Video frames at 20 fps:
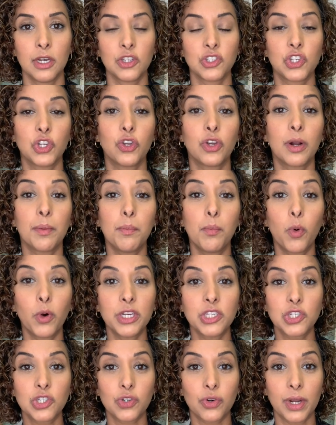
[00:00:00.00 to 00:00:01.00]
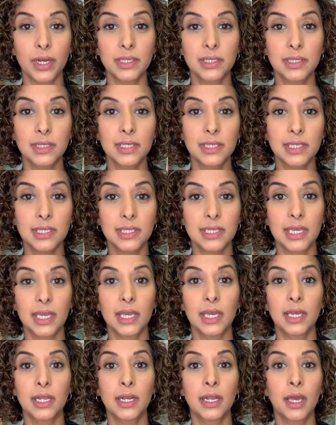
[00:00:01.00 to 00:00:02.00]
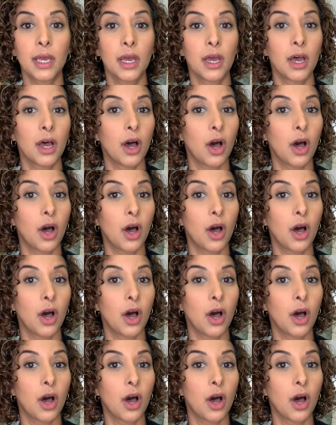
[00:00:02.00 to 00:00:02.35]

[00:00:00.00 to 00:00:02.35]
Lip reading: So you're going to moisturize the skin